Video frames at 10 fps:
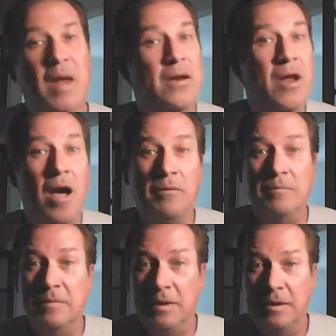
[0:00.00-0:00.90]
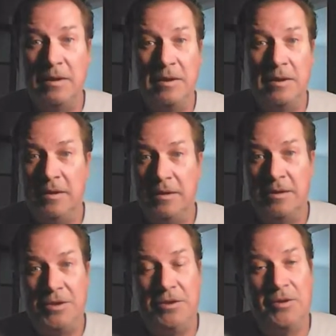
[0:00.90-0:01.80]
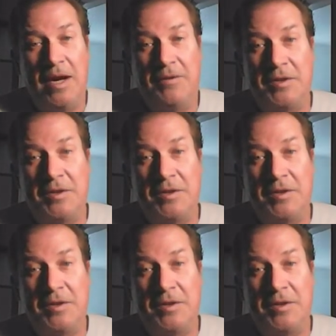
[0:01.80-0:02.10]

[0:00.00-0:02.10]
No, you'll have